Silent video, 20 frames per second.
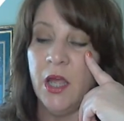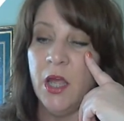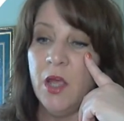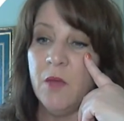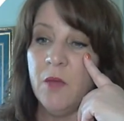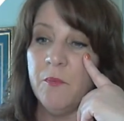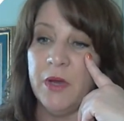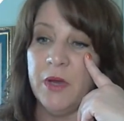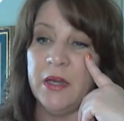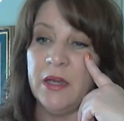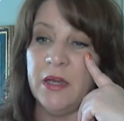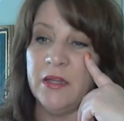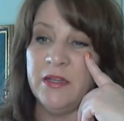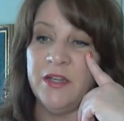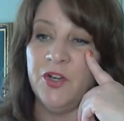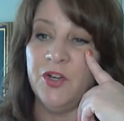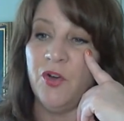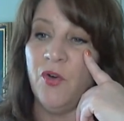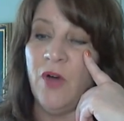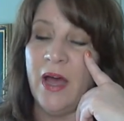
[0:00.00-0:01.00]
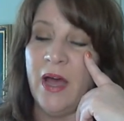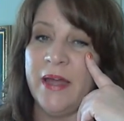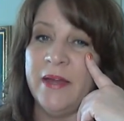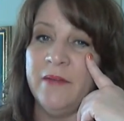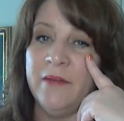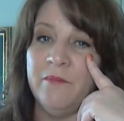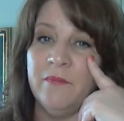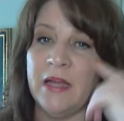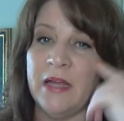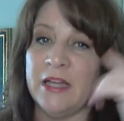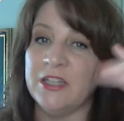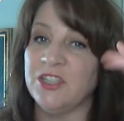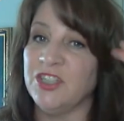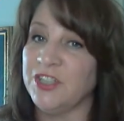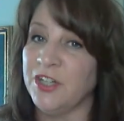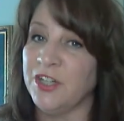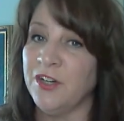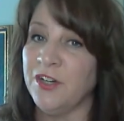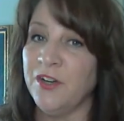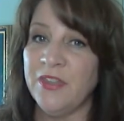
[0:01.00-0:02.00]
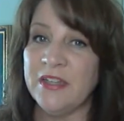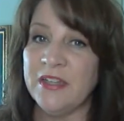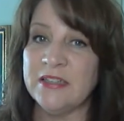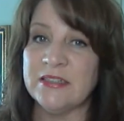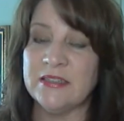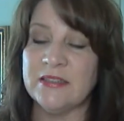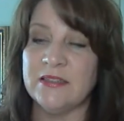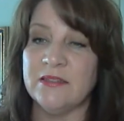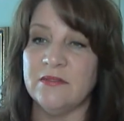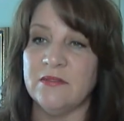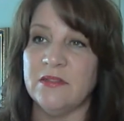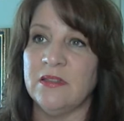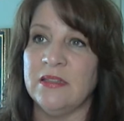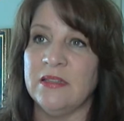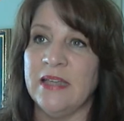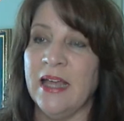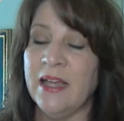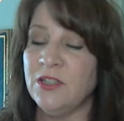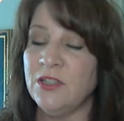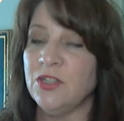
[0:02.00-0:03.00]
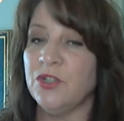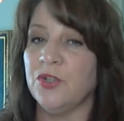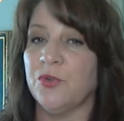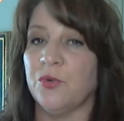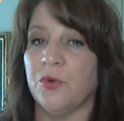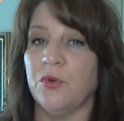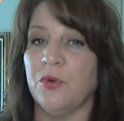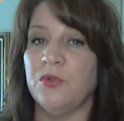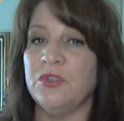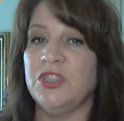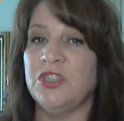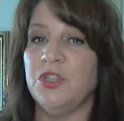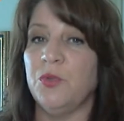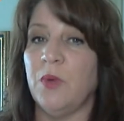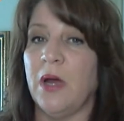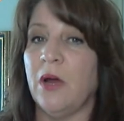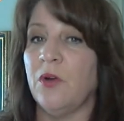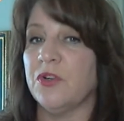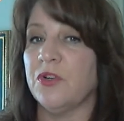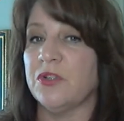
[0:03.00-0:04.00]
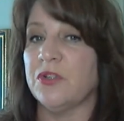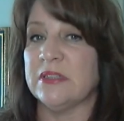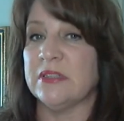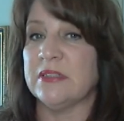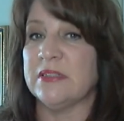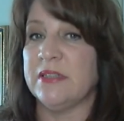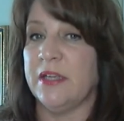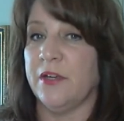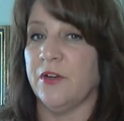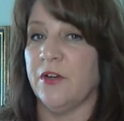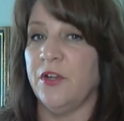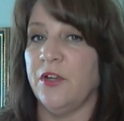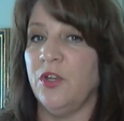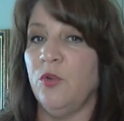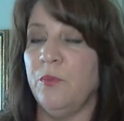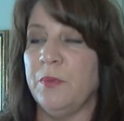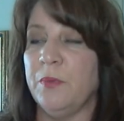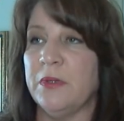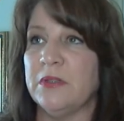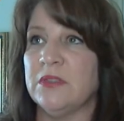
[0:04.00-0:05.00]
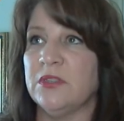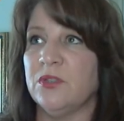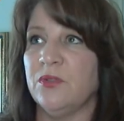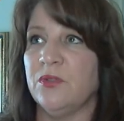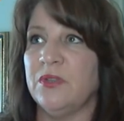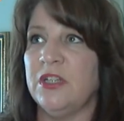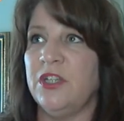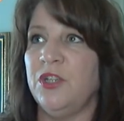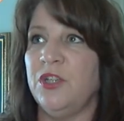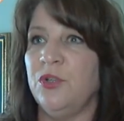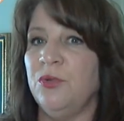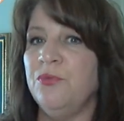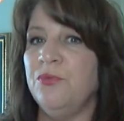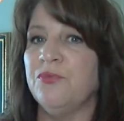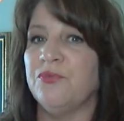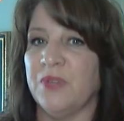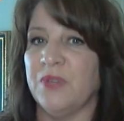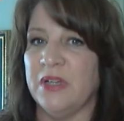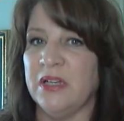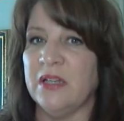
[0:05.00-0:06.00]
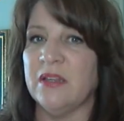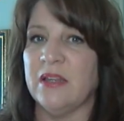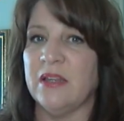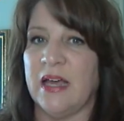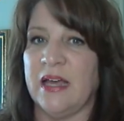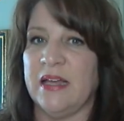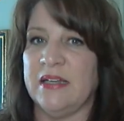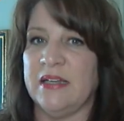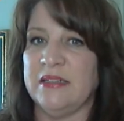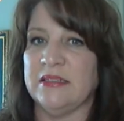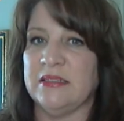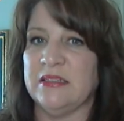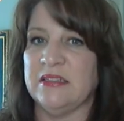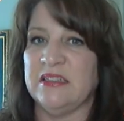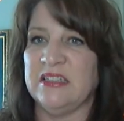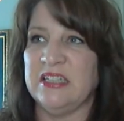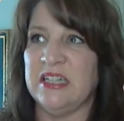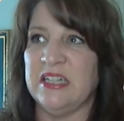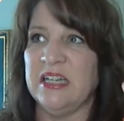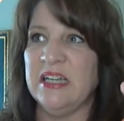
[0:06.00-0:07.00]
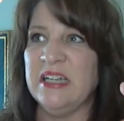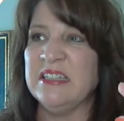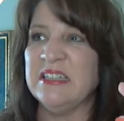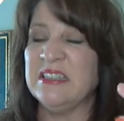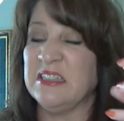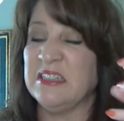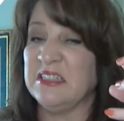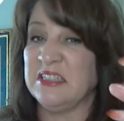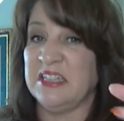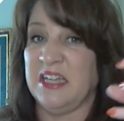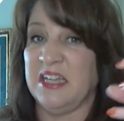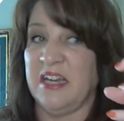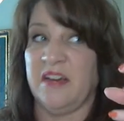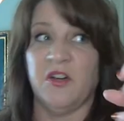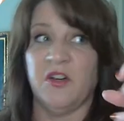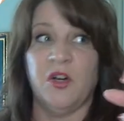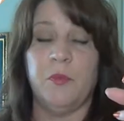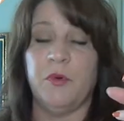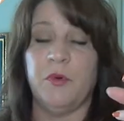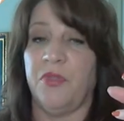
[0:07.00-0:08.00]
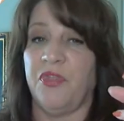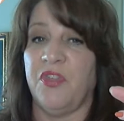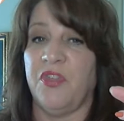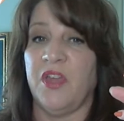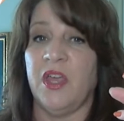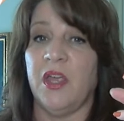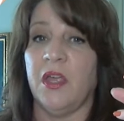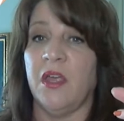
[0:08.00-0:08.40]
But I share this not to gross you out or to scare you, but so that you realize a tick is a terrible thing.